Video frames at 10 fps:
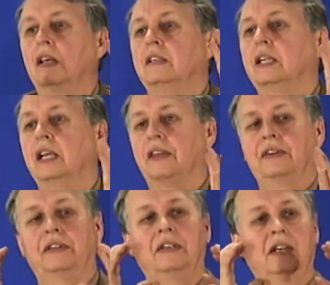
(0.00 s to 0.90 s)

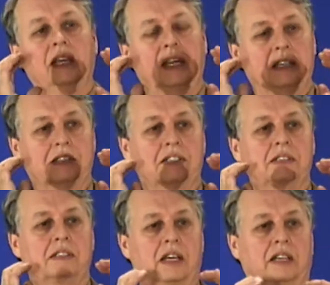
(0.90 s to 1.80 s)
together as a
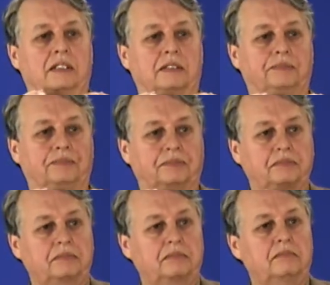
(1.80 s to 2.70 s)
set.
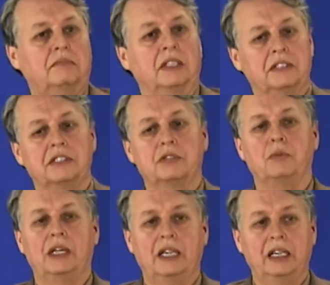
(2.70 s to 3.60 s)
This is
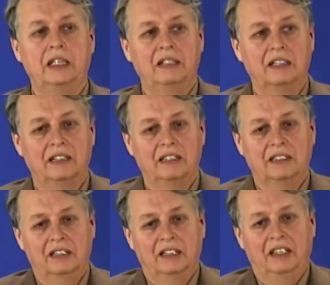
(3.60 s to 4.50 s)
why,
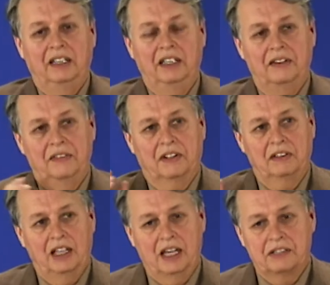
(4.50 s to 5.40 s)
in the
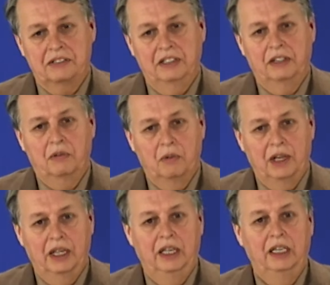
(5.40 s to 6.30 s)
classic
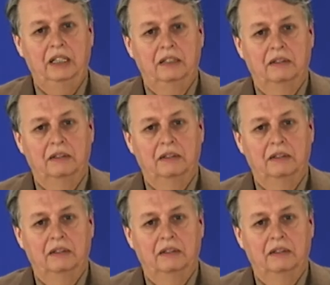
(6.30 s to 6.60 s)
way,